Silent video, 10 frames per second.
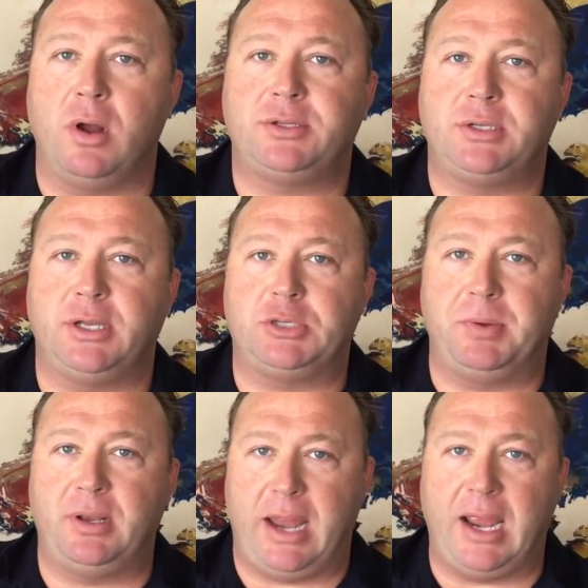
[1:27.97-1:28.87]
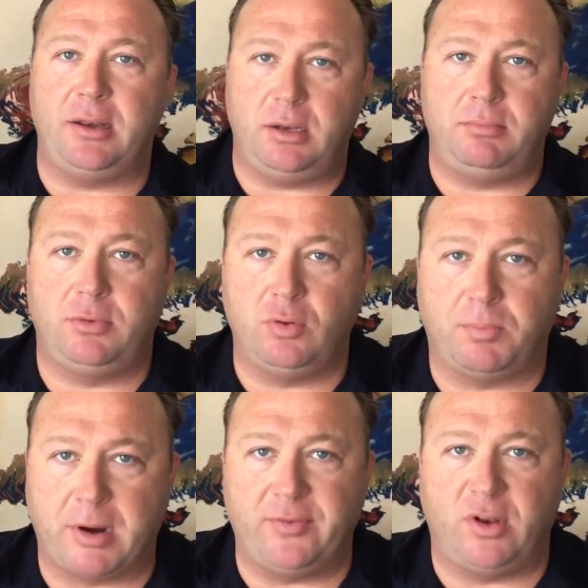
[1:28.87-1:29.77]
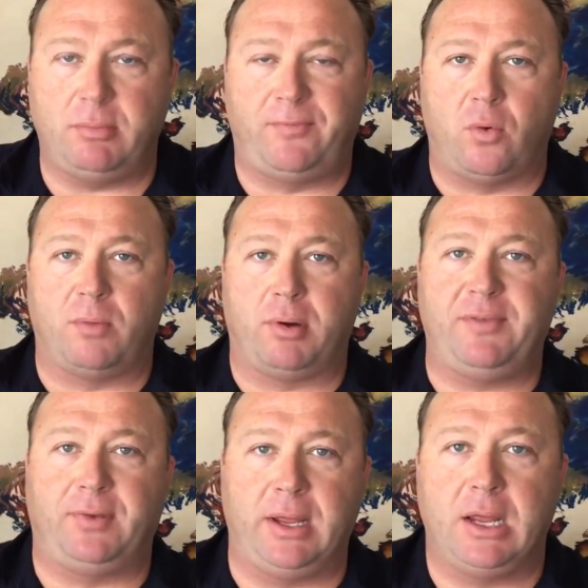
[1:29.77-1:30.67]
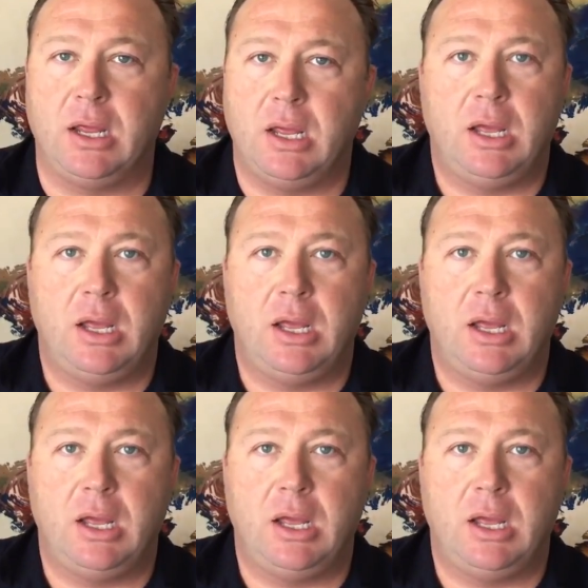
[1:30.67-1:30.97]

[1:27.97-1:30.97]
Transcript: once it's been handed to a president before briefly,